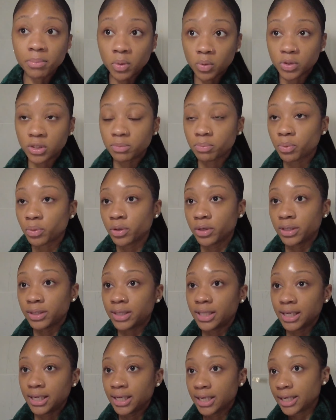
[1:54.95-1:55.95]
most
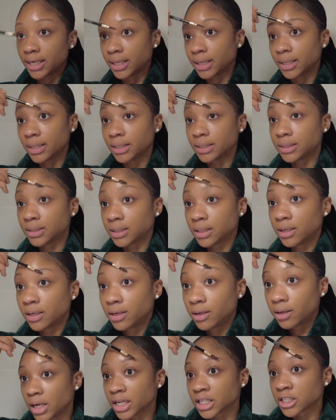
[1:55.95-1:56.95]
important thing is
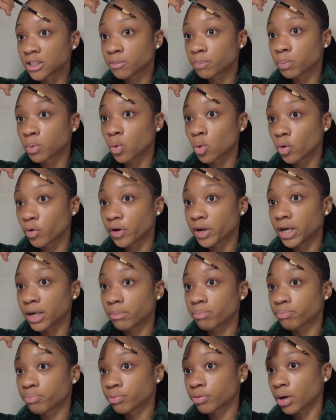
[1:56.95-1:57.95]

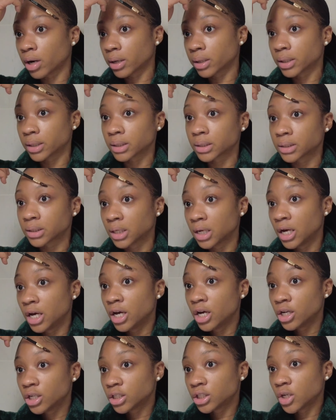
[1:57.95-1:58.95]
exploring products.
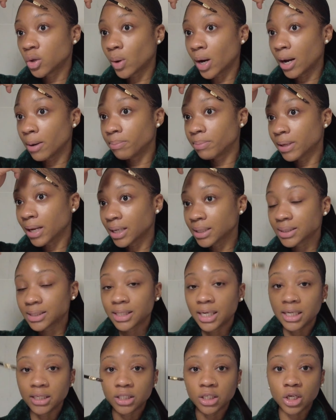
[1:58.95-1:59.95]
So I'm not
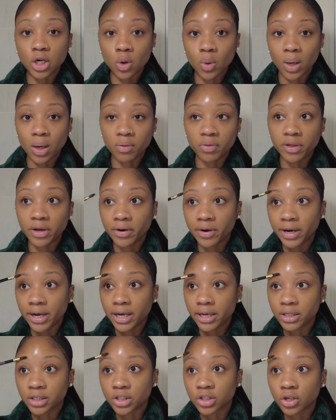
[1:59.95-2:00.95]
saying to go out there
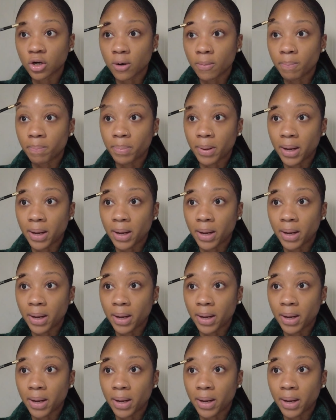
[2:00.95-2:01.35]
and start